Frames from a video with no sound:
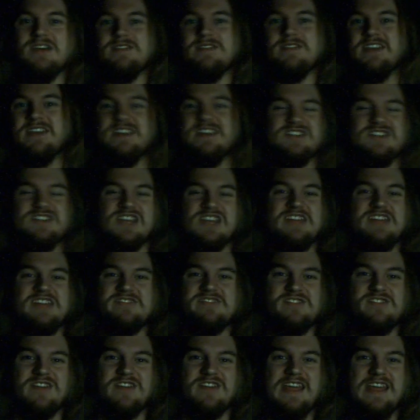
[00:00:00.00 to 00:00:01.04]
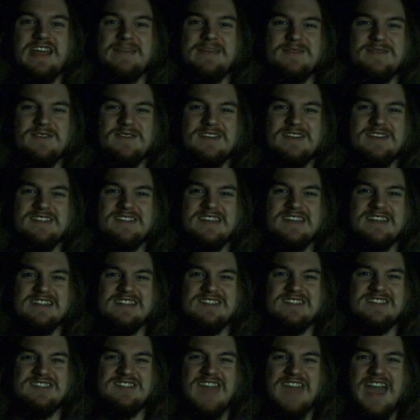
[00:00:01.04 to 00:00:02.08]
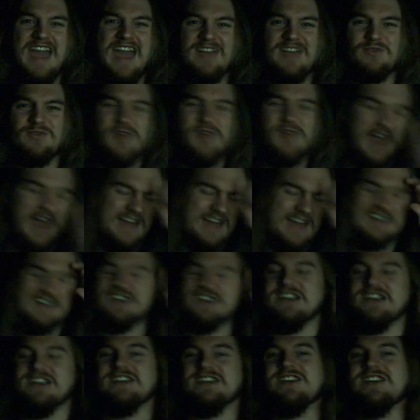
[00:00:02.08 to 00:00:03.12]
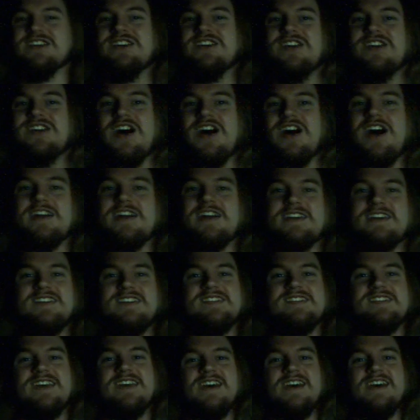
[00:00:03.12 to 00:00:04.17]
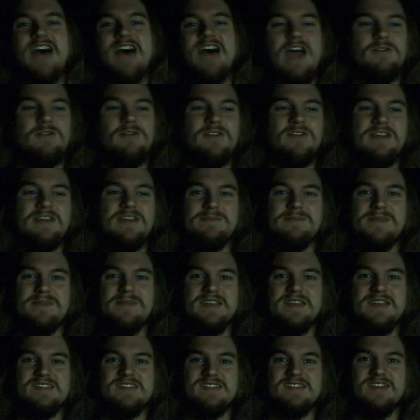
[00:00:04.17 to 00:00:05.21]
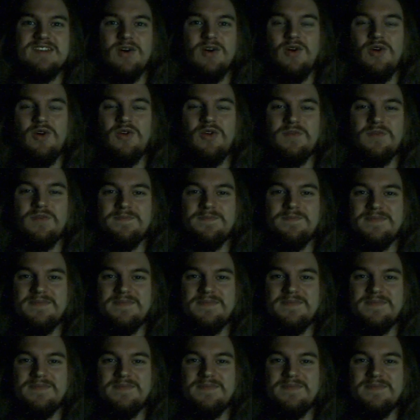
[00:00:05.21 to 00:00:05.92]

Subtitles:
They changed their name to, Zack Ryder and Kurt Hawkins. I really miss the whole